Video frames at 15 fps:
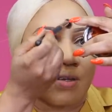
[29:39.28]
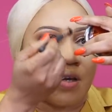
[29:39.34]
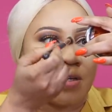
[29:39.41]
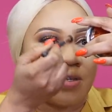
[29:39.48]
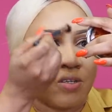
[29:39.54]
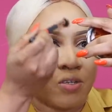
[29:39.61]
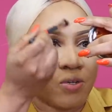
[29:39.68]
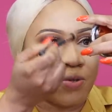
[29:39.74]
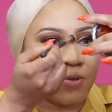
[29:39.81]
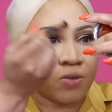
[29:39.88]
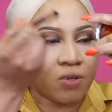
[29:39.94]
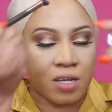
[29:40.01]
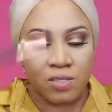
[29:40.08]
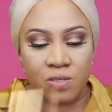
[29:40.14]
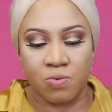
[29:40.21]
And
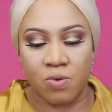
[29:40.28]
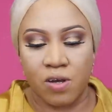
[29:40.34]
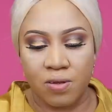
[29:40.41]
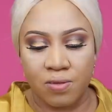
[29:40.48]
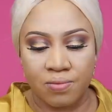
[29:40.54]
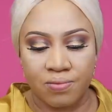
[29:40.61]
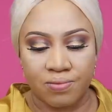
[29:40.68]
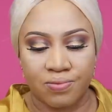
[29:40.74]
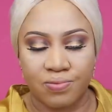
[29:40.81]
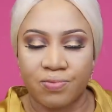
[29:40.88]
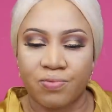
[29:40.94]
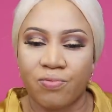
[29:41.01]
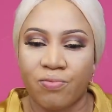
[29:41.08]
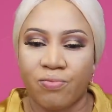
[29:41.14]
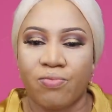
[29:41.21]
you as well,
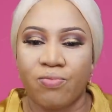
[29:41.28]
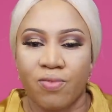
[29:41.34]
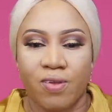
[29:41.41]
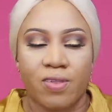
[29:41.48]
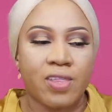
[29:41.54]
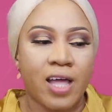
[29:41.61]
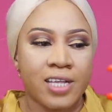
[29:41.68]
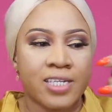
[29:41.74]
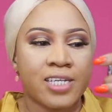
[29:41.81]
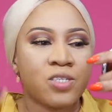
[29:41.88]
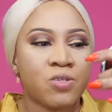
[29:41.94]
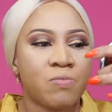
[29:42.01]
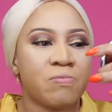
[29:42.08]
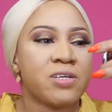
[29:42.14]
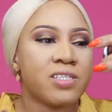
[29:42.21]
that is
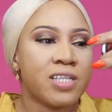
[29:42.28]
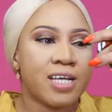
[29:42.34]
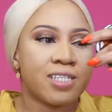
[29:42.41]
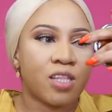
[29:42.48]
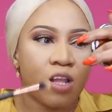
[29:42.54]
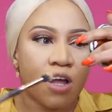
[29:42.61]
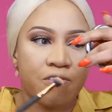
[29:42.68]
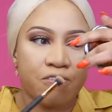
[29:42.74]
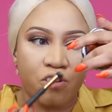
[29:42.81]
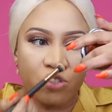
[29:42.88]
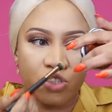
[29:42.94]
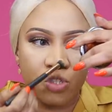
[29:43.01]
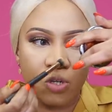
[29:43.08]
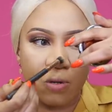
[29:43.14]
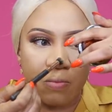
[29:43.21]
into business, love
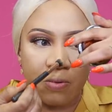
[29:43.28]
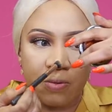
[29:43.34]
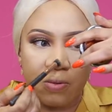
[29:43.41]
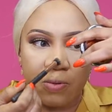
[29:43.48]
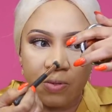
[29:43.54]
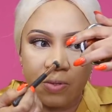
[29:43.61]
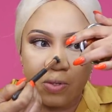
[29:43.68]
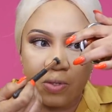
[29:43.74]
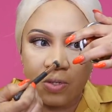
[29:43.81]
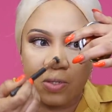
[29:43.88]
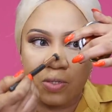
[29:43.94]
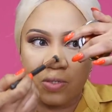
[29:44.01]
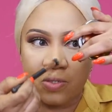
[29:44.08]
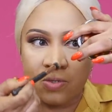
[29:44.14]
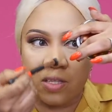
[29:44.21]
your job.
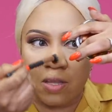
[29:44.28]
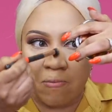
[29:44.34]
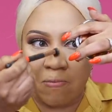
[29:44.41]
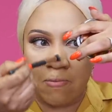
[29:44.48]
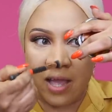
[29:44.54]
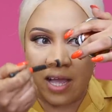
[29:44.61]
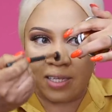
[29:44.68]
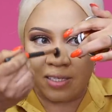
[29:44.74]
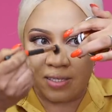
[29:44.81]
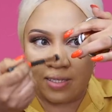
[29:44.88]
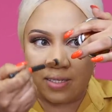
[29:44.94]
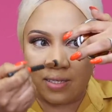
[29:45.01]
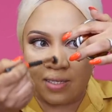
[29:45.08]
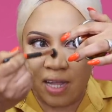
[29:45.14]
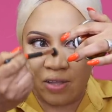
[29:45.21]
Do the
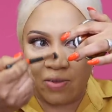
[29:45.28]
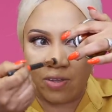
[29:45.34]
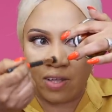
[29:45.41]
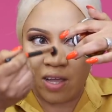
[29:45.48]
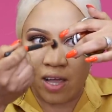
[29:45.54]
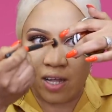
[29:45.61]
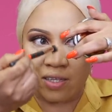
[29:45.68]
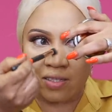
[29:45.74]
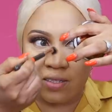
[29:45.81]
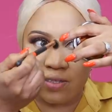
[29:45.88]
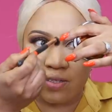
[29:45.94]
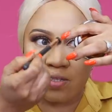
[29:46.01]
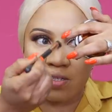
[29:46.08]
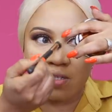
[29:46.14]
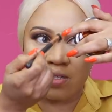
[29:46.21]
best that you can
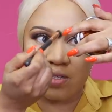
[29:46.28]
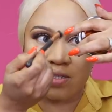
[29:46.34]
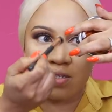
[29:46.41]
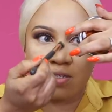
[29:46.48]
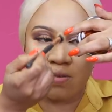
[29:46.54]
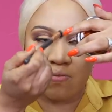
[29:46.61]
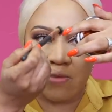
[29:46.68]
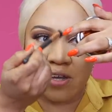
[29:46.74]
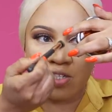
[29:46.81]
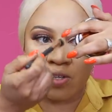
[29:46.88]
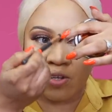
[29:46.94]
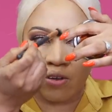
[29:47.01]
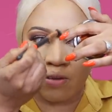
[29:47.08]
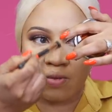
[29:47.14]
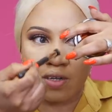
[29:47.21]
to make
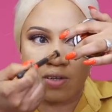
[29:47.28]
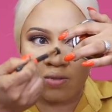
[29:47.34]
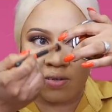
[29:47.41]
sure your